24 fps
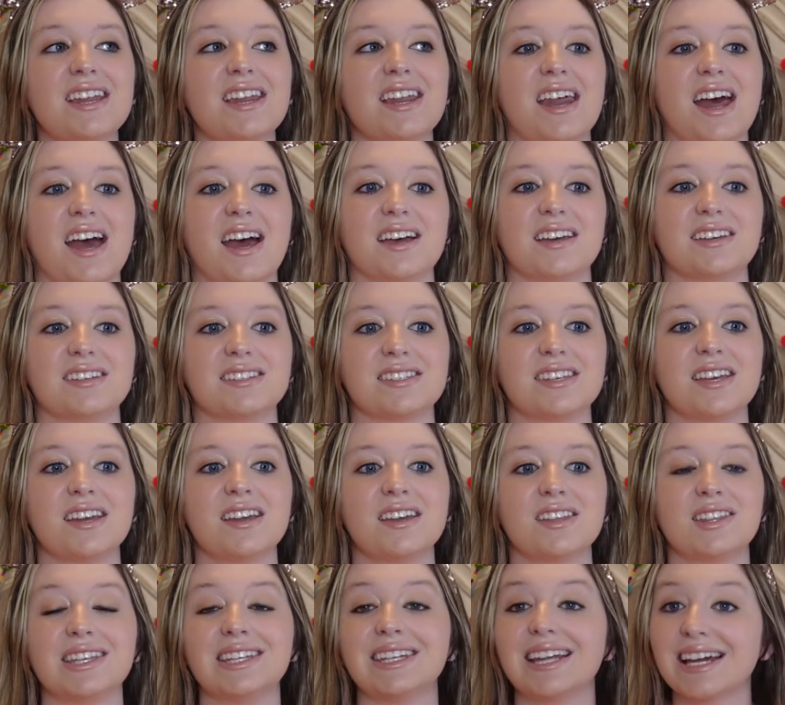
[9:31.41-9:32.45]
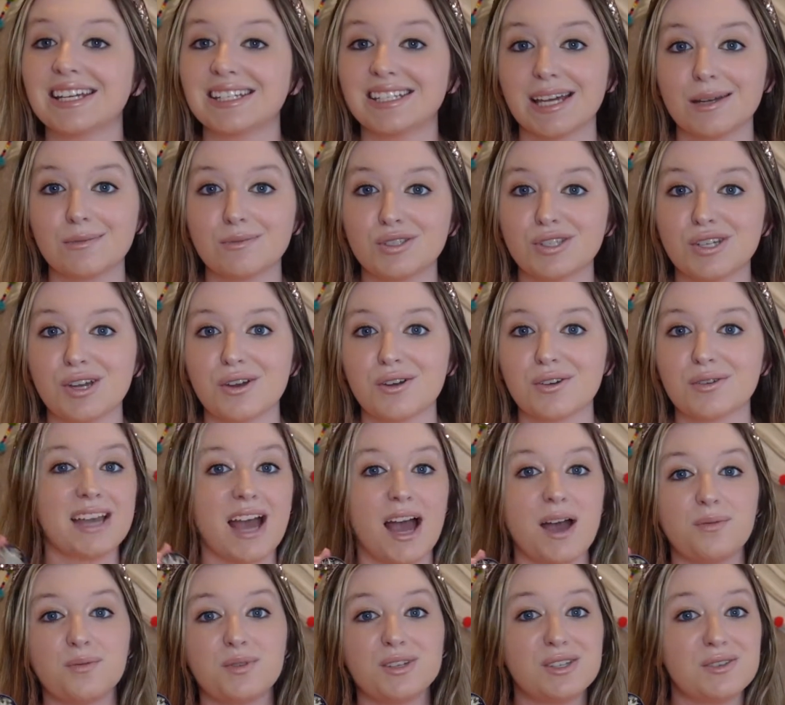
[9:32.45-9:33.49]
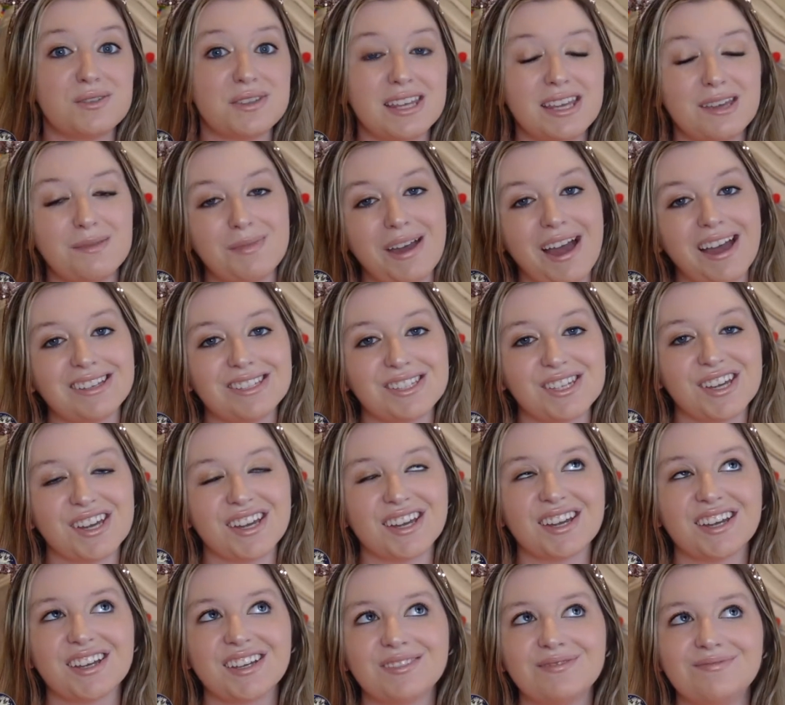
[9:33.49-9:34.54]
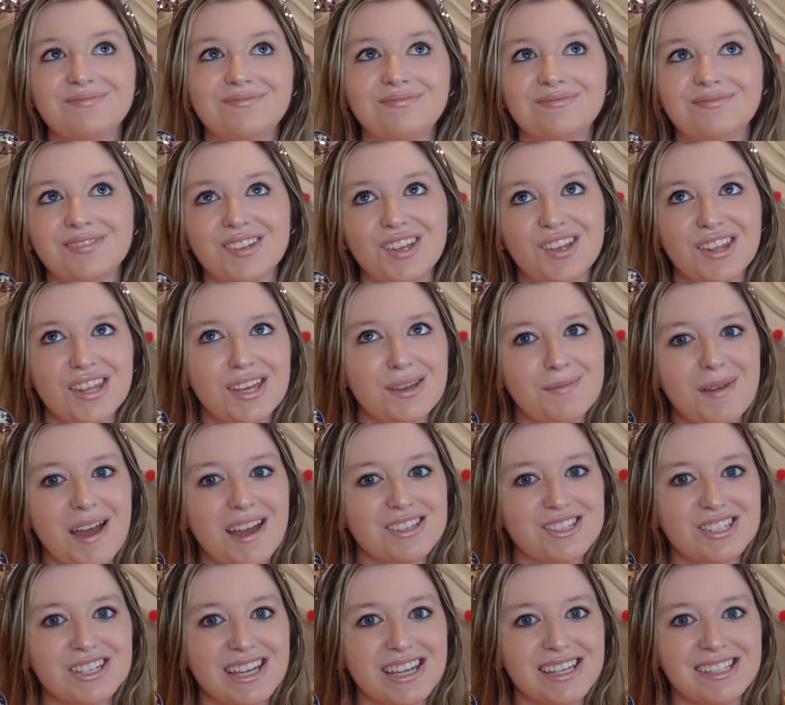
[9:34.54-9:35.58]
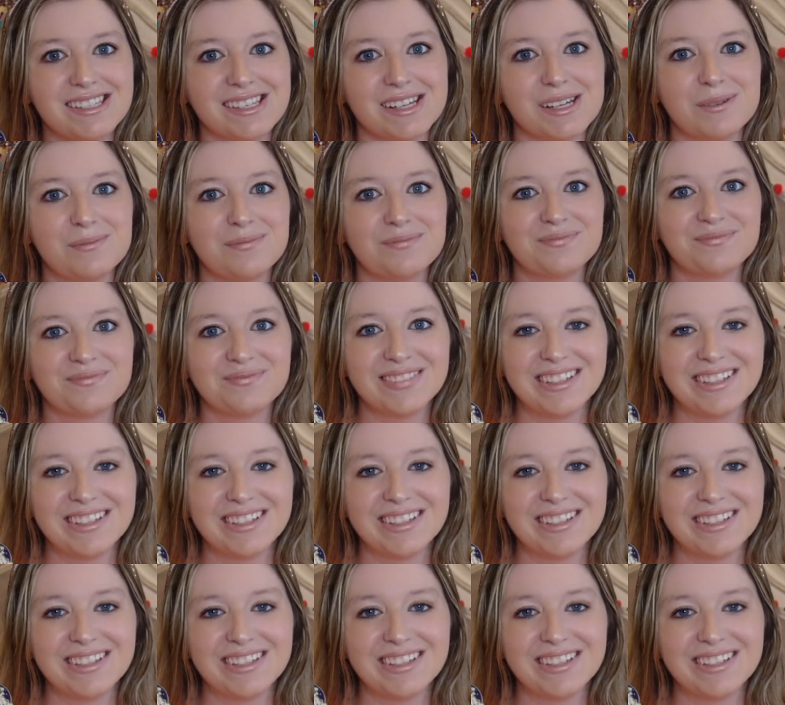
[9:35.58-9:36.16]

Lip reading: It has the nighttime show. Yeah, when you think magic, you think Magic Kingdom.